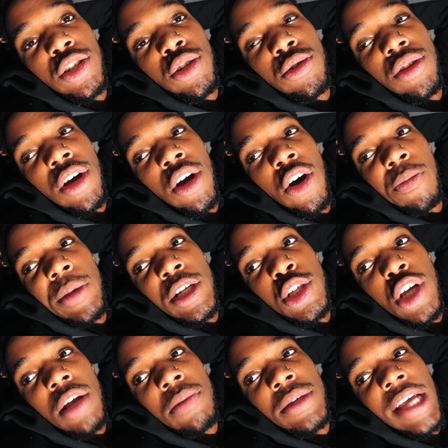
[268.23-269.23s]
to the homie
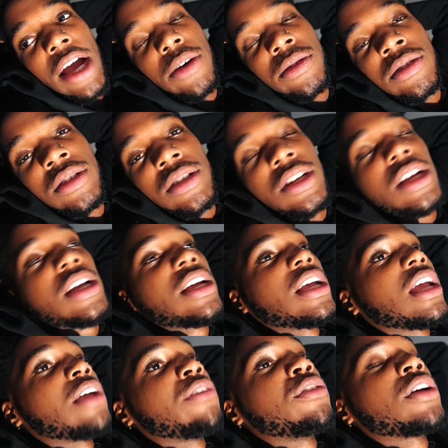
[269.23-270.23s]
James Houghton.
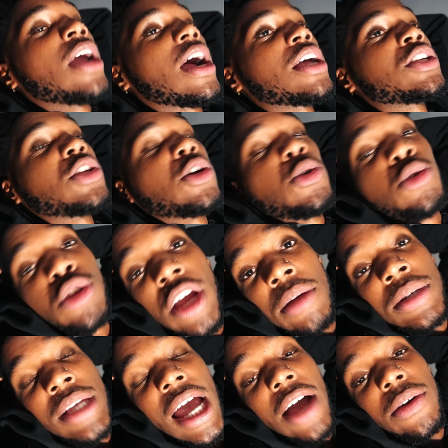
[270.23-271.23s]
If you guys know who
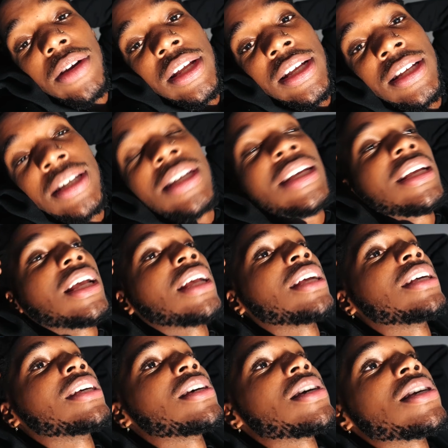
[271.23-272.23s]
James Houghton is,
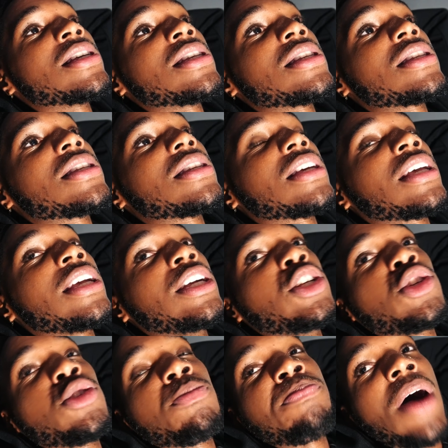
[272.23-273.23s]

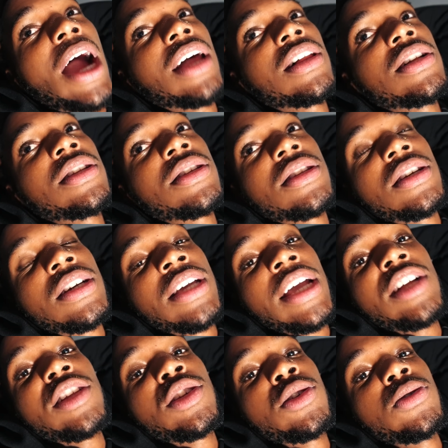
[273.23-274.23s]
he pilots the
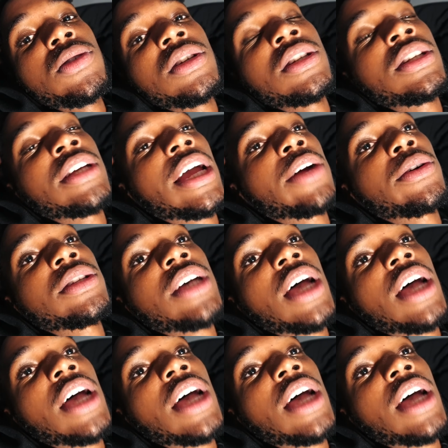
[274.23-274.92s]
K-tuned Integra